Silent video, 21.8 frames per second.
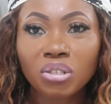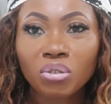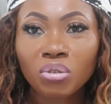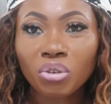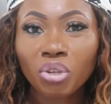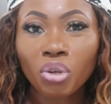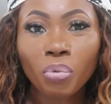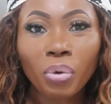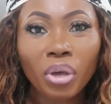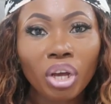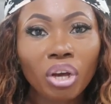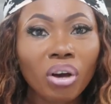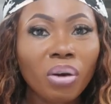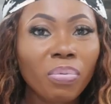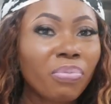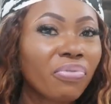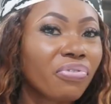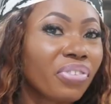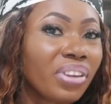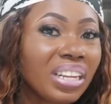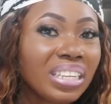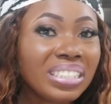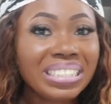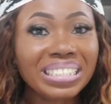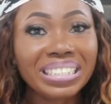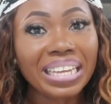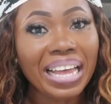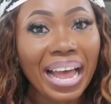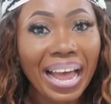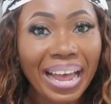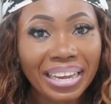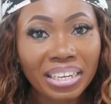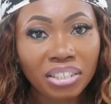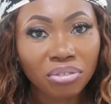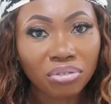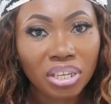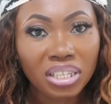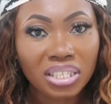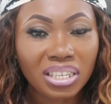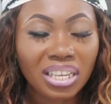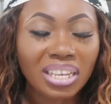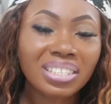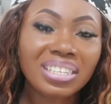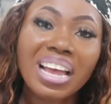So you wake up feeling
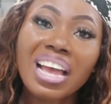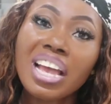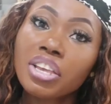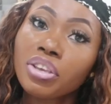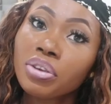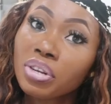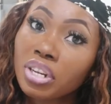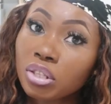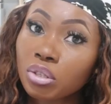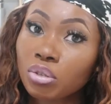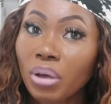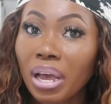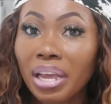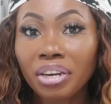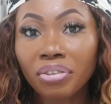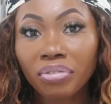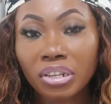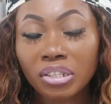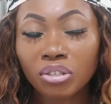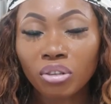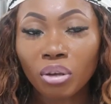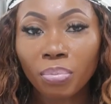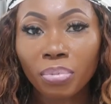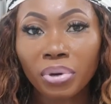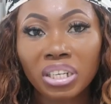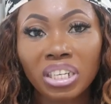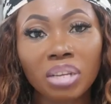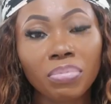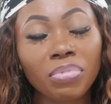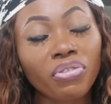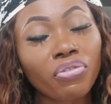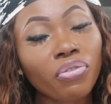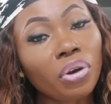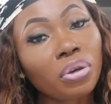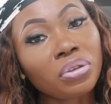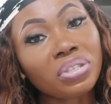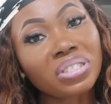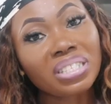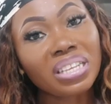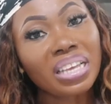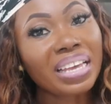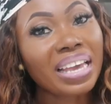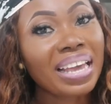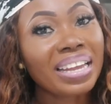dehydrated. You need to hydrate your body before you
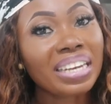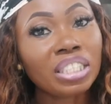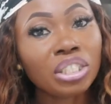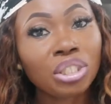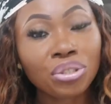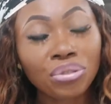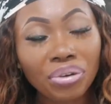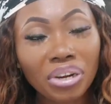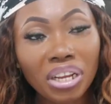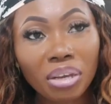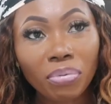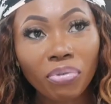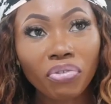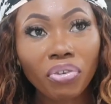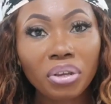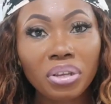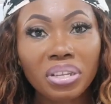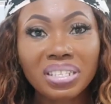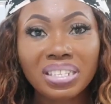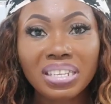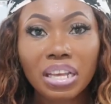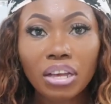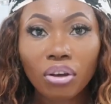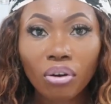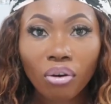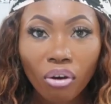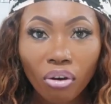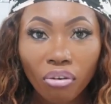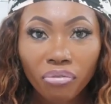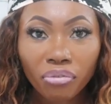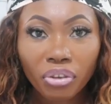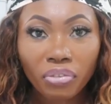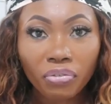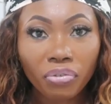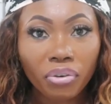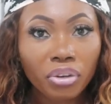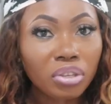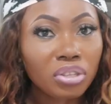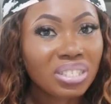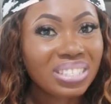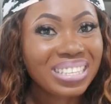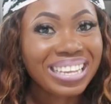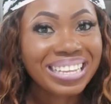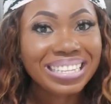take any drink, before you take coffee, before
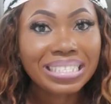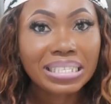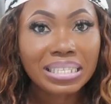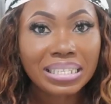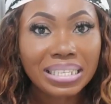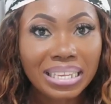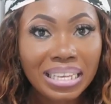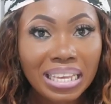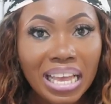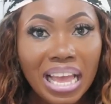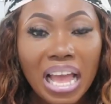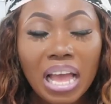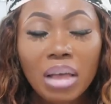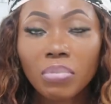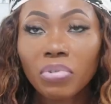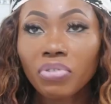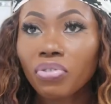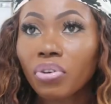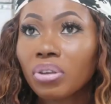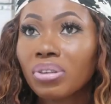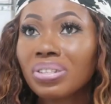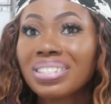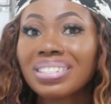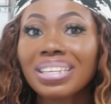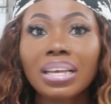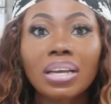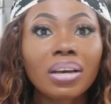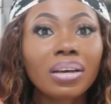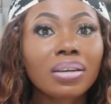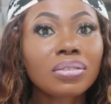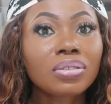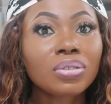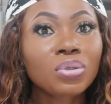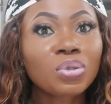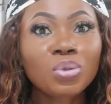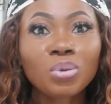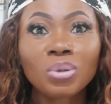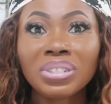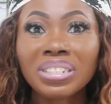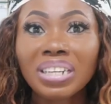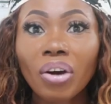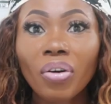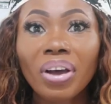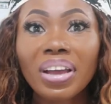you take tea, before you take
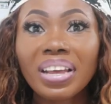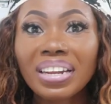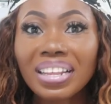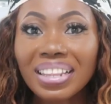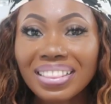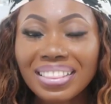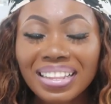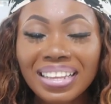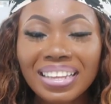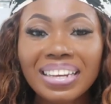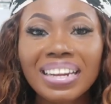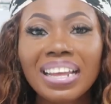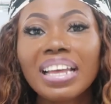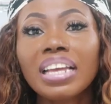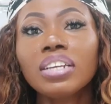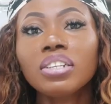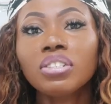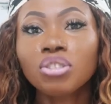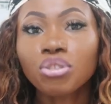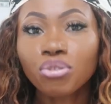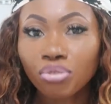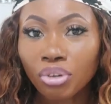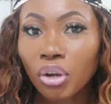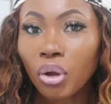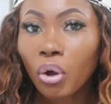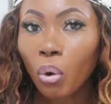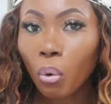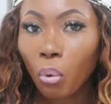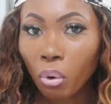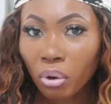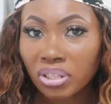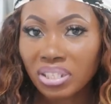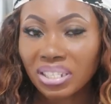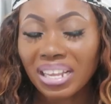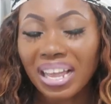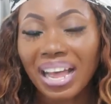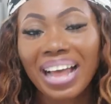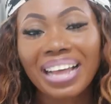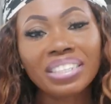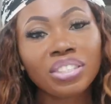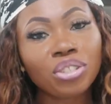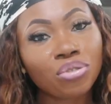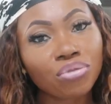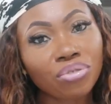soda or anything. Drink water,
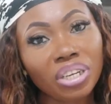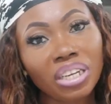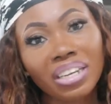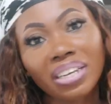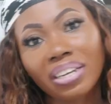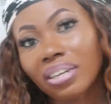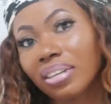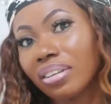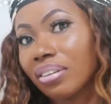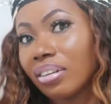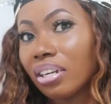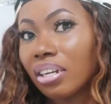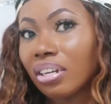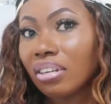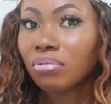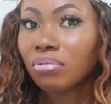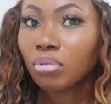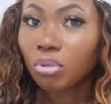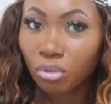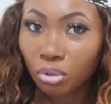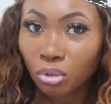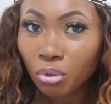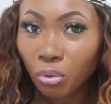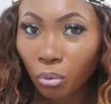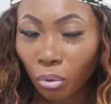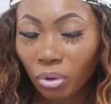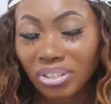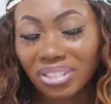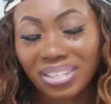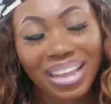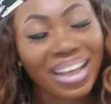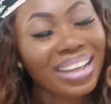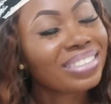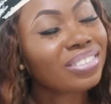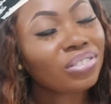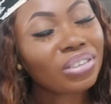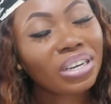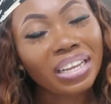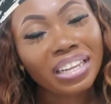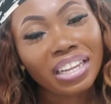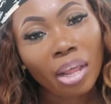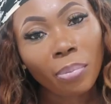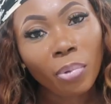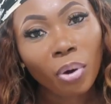and drink good water,
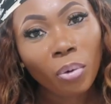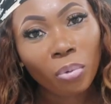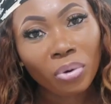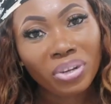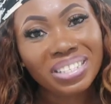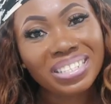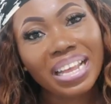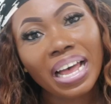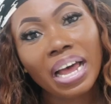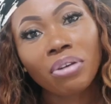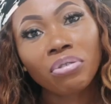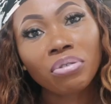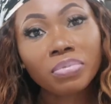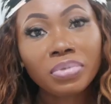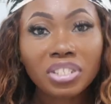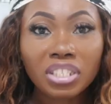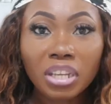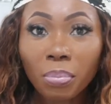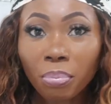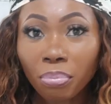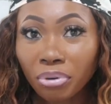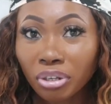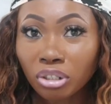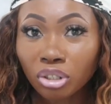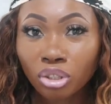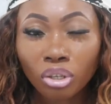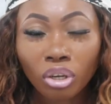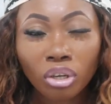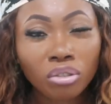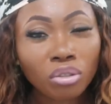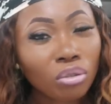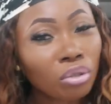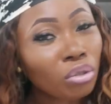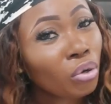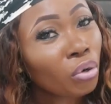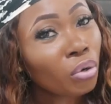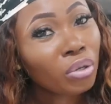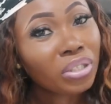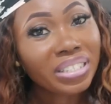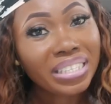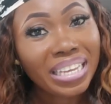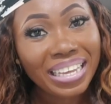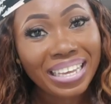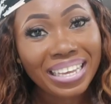drink lemon water, room temperature. Don't
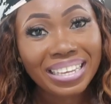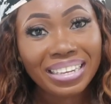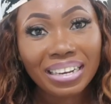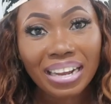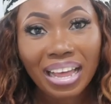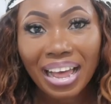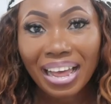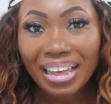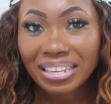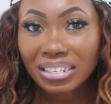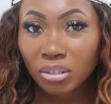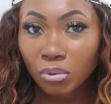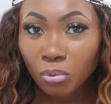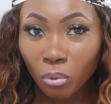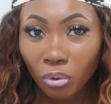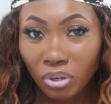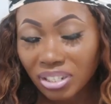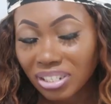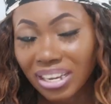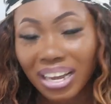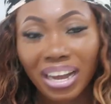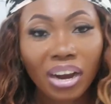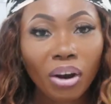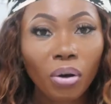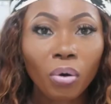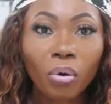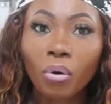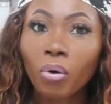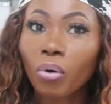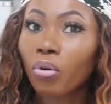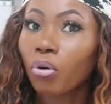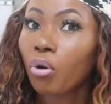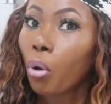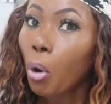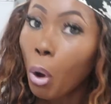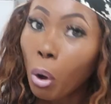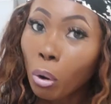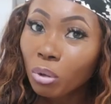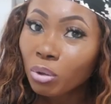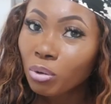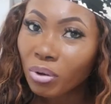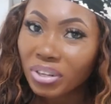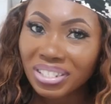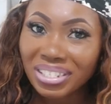go taking iced water or
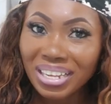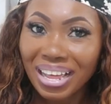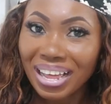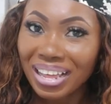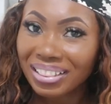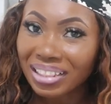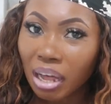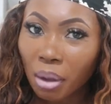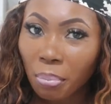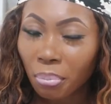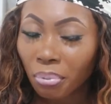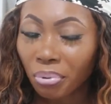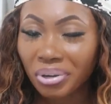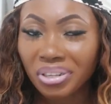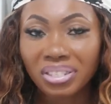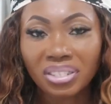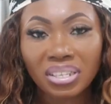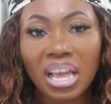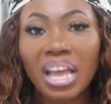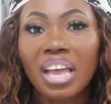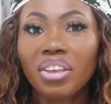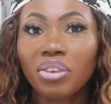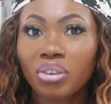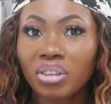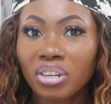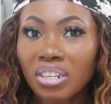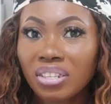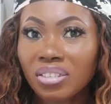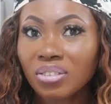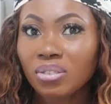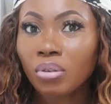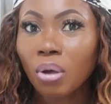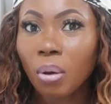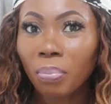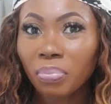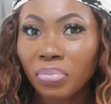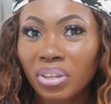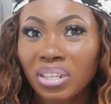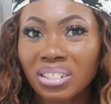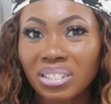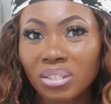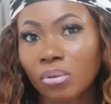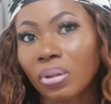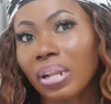cold water at that point. You need
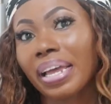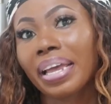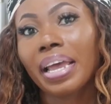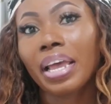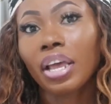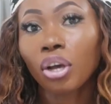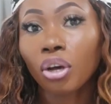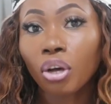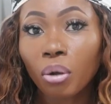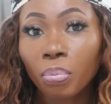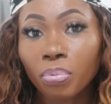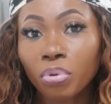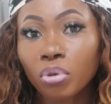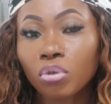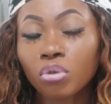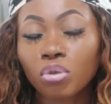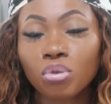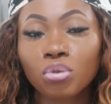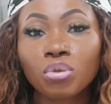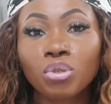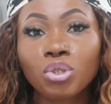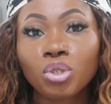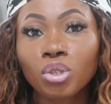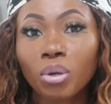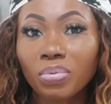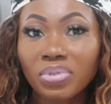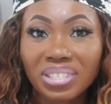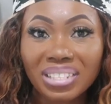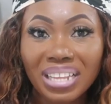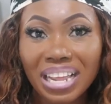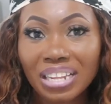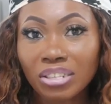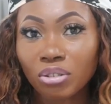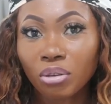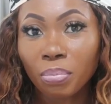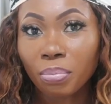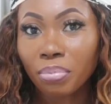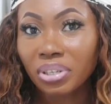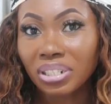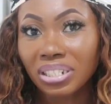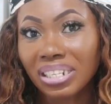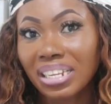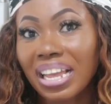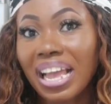something to like help you to jumpstart your
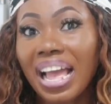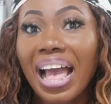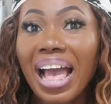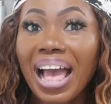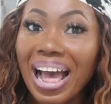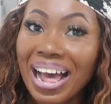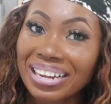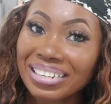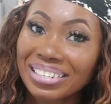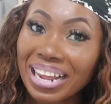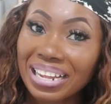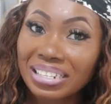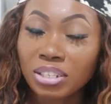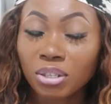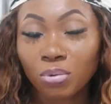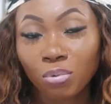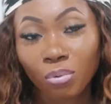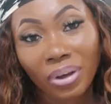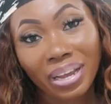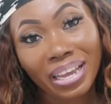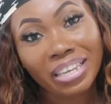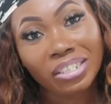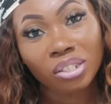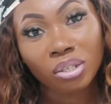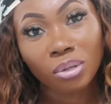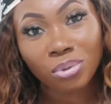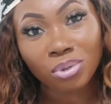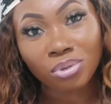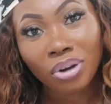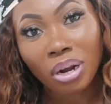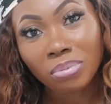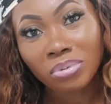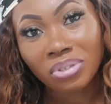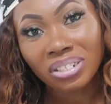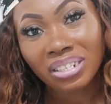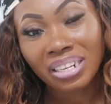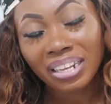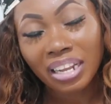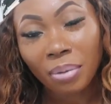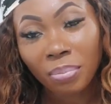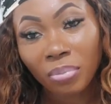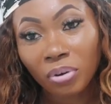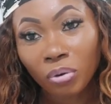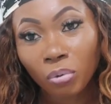body, and that is why I subscribe to the
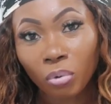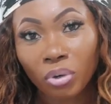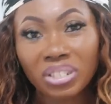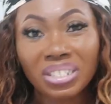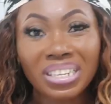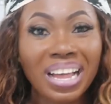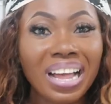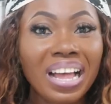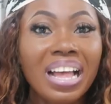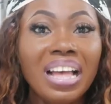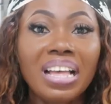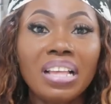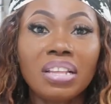lemon water.